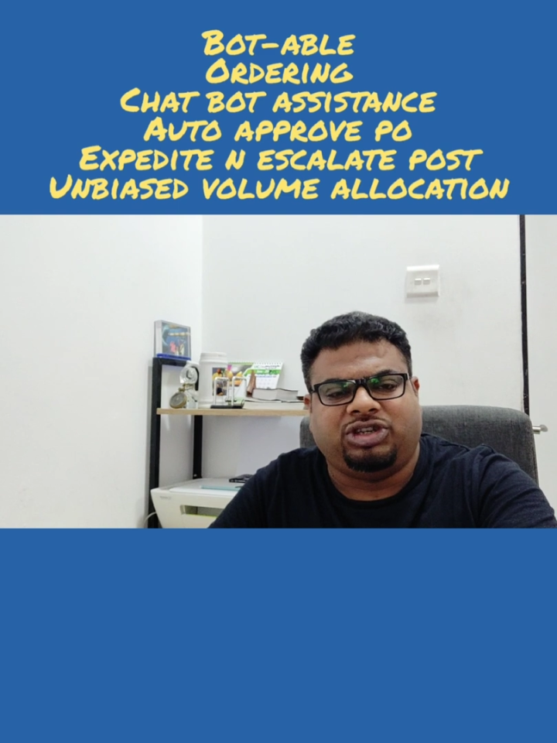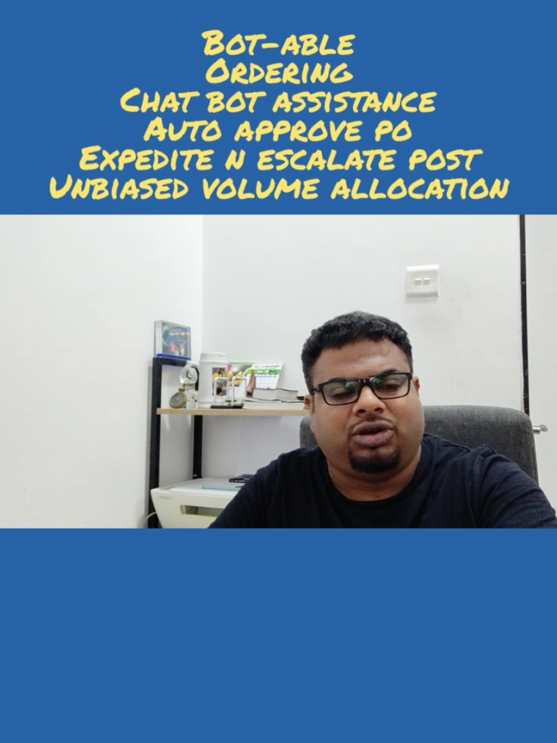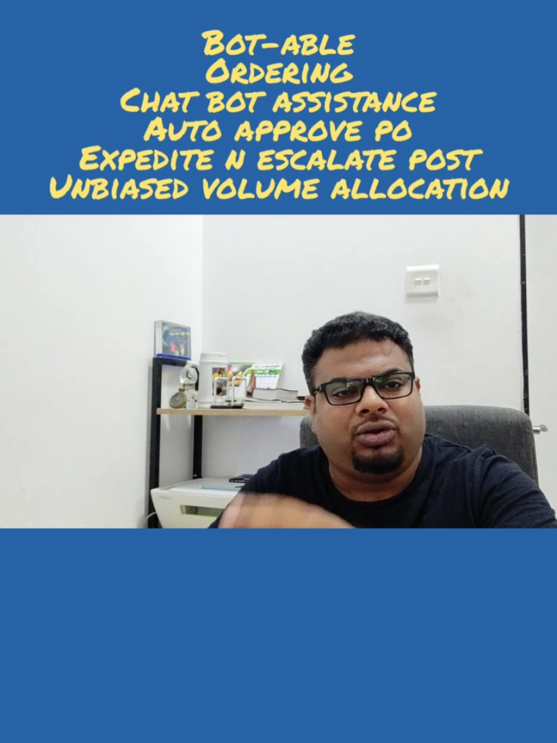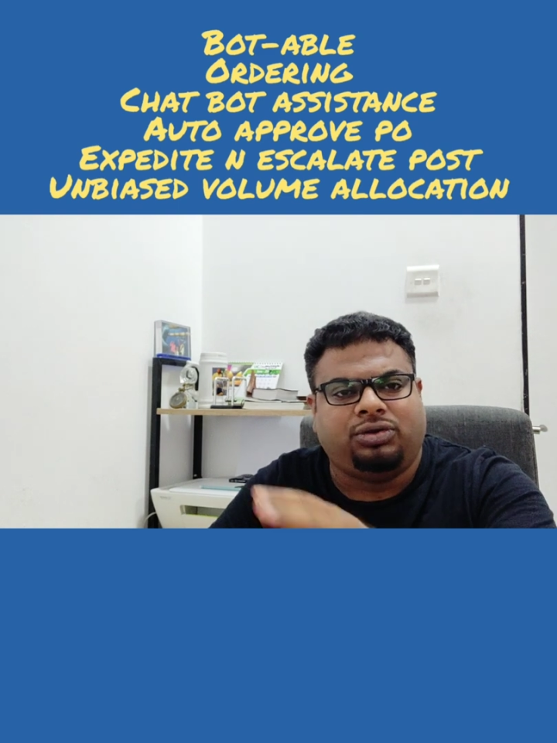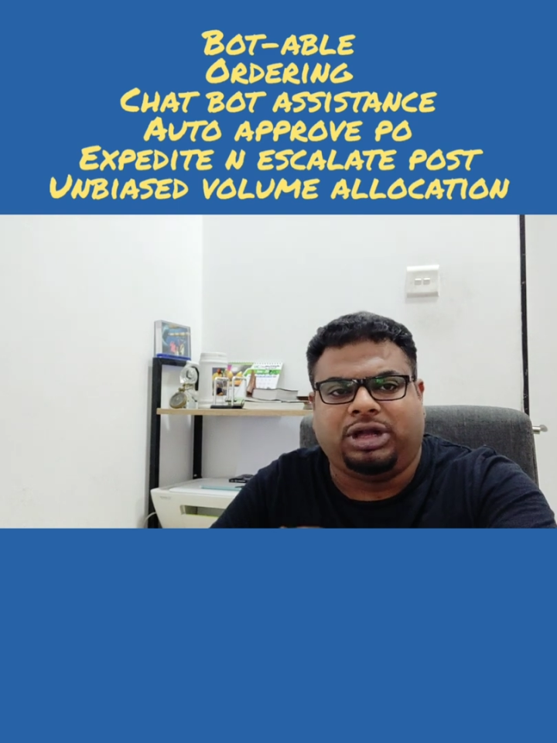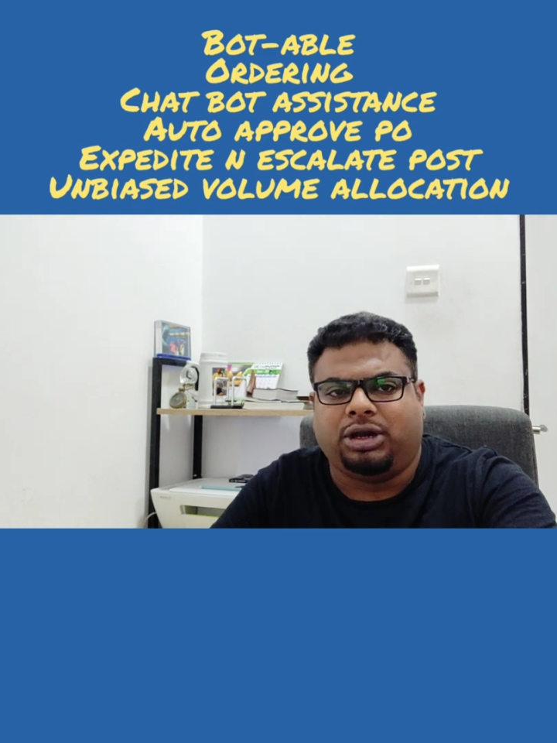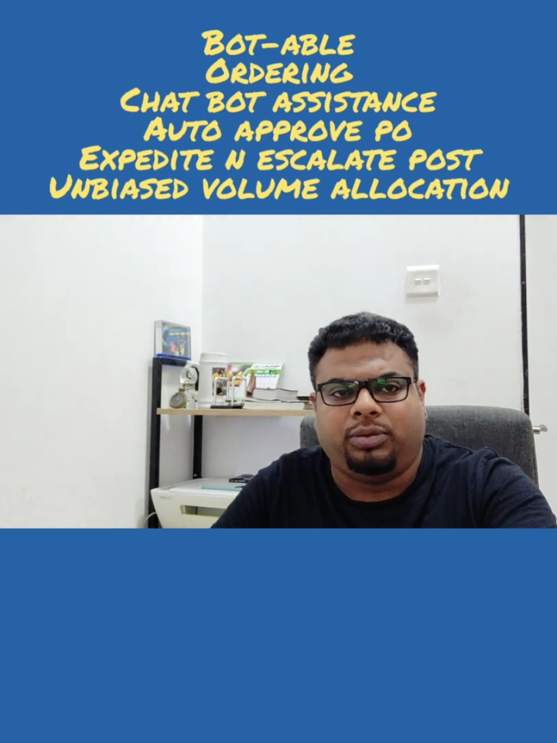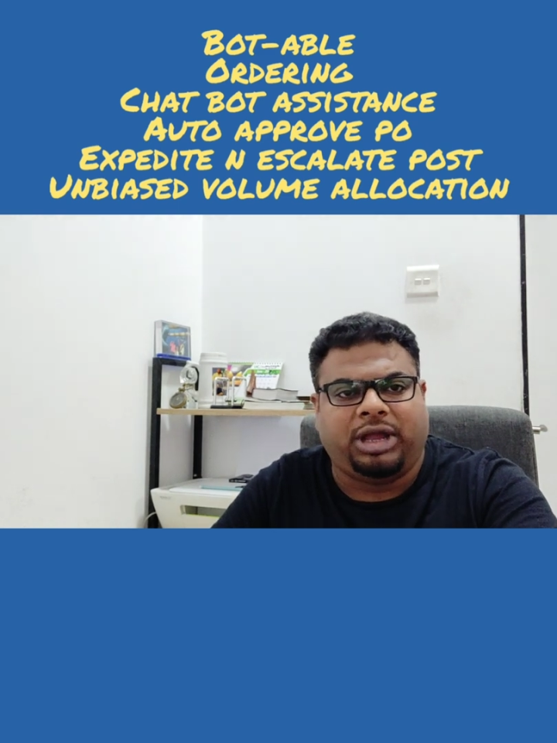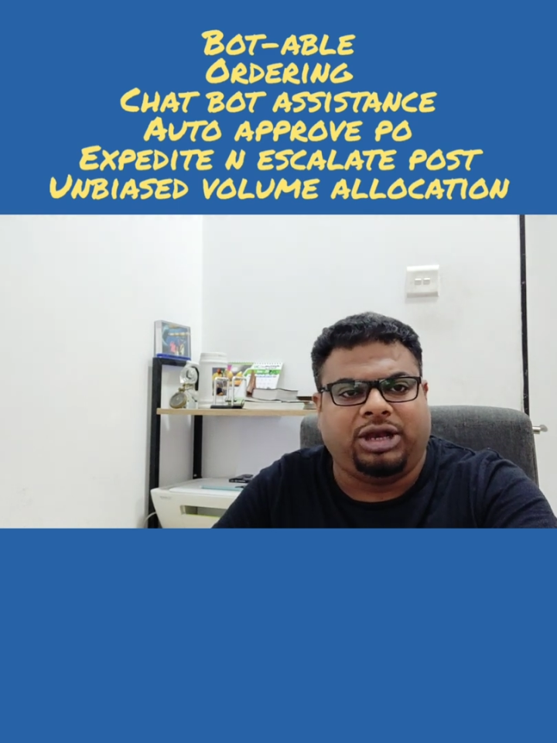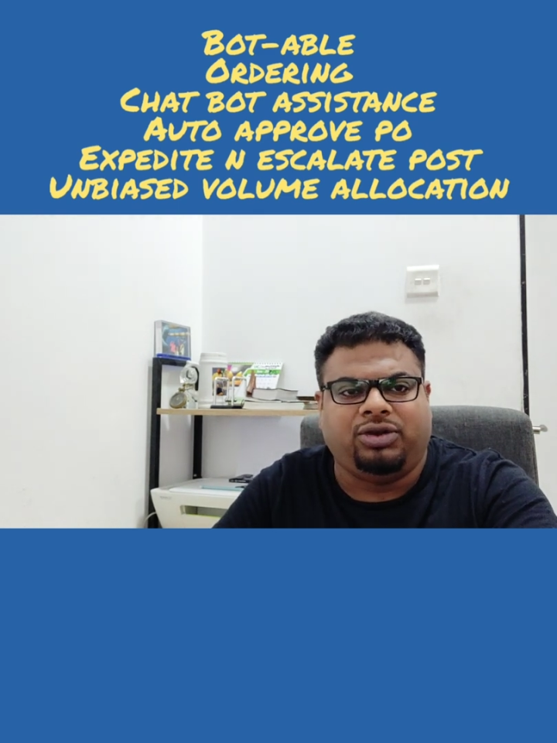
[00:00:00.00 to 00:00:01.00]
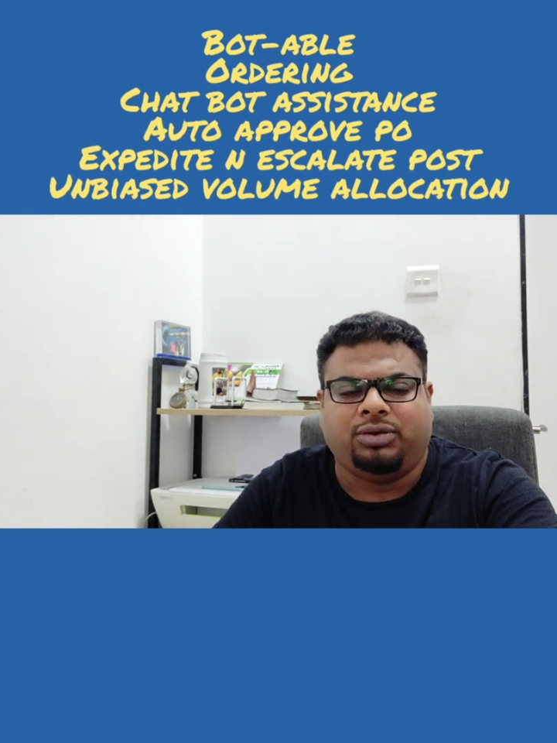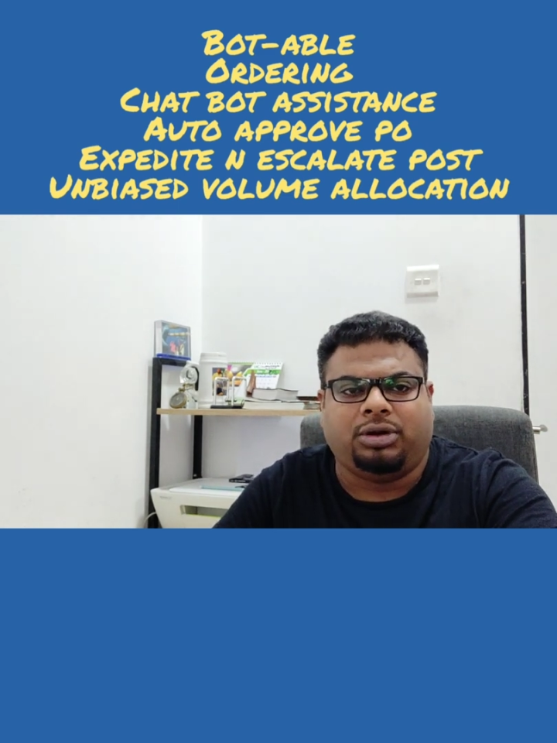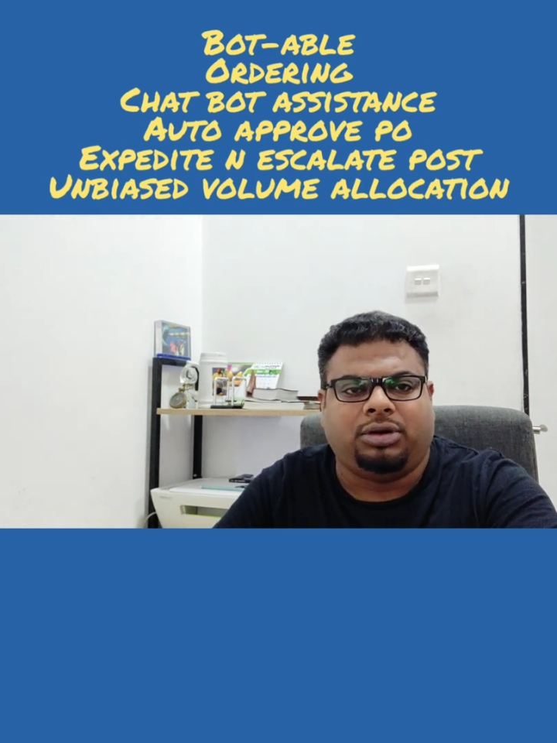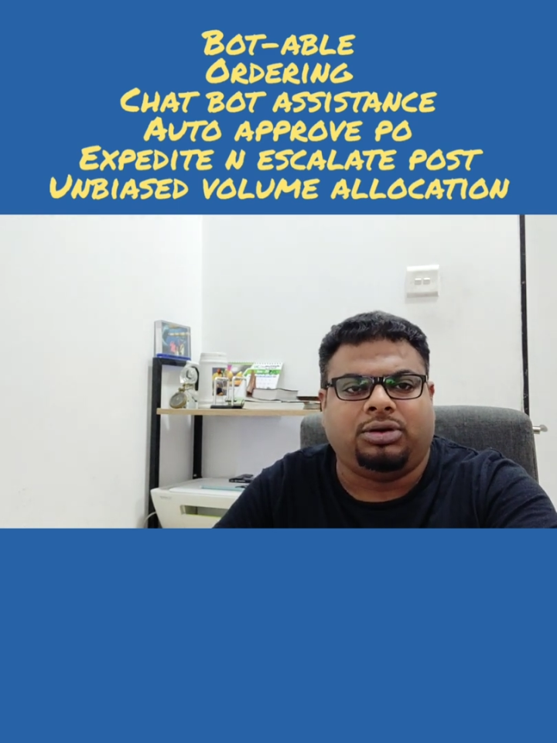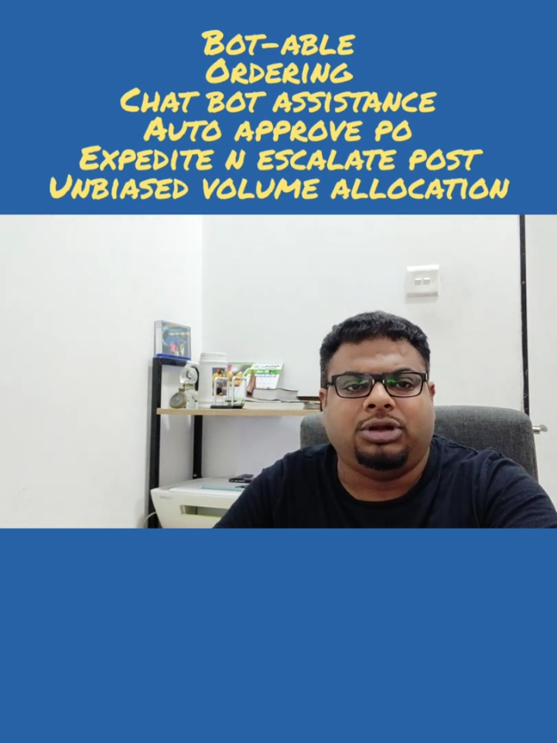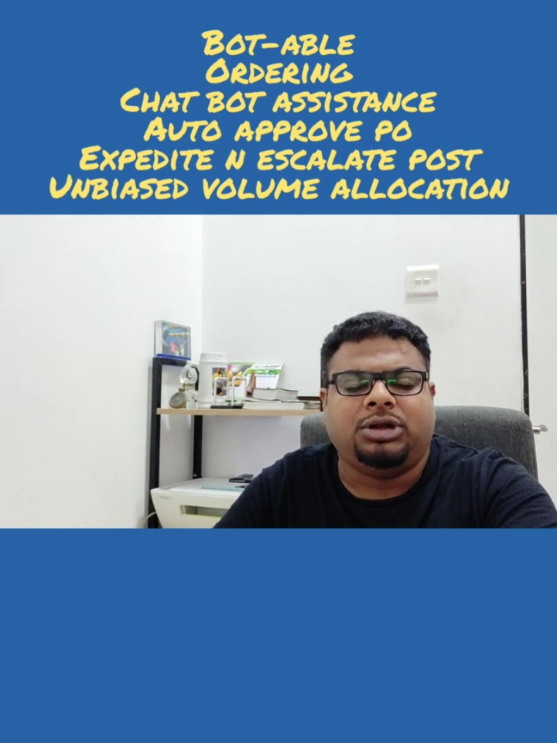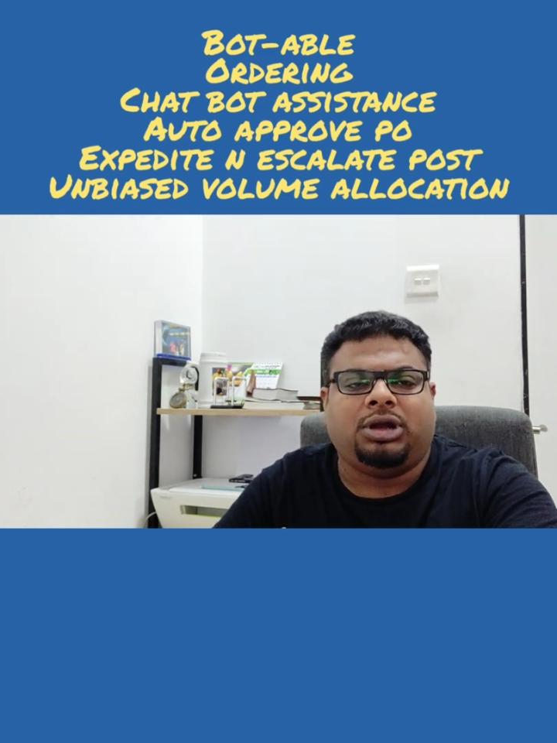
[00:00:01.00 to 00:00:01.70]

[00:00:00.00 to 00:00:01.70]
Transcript: which are low dollar value or